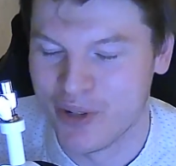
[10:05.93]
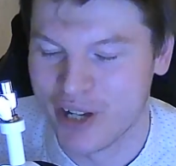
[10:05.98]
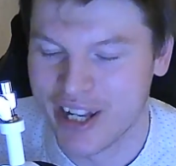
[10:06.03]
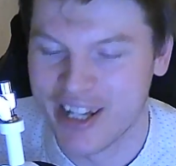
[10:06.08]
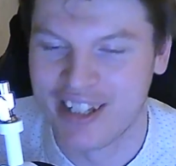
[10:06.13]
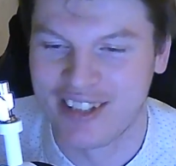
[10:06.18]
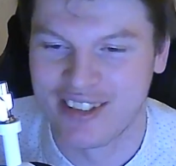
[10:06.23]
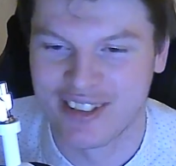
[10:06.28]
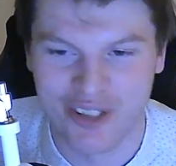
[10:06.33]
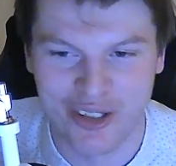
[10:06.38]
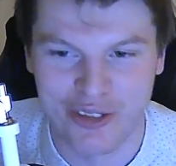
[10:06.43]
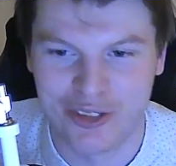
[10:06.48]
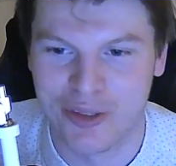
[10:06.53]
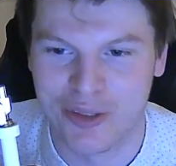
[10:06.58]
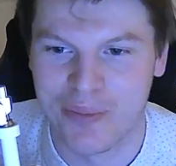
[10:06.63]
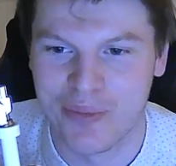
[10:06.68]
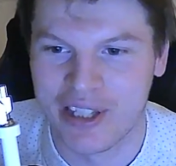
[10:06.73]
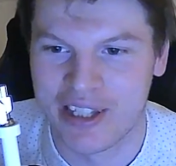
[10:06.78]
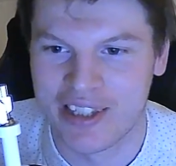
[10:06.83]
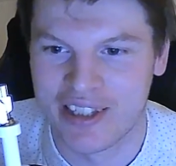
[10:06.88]
and it's not
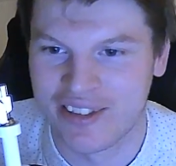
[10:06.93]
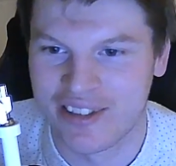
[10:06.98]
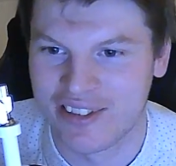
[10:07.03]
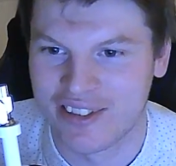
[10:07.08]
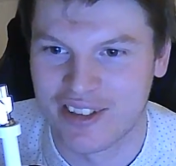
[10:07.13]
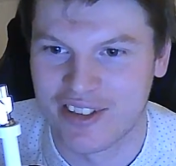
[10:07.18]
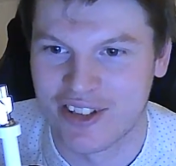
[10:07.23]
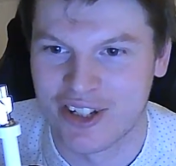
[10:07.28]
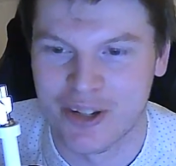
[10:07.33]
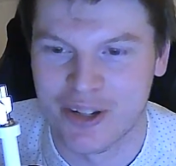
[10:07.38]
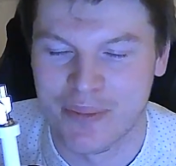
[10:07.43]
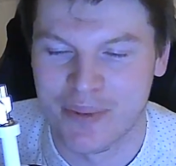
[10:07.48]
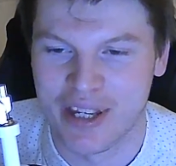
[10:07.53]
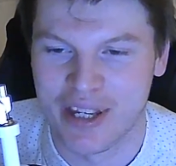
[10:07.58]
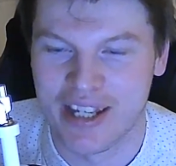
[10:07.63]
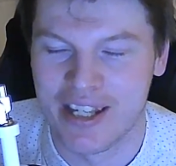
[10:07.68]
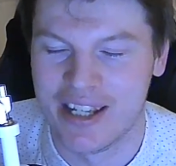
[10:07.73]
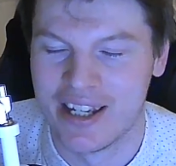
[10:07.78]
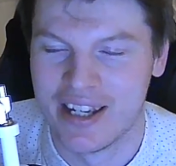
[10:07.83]
something that's just going to be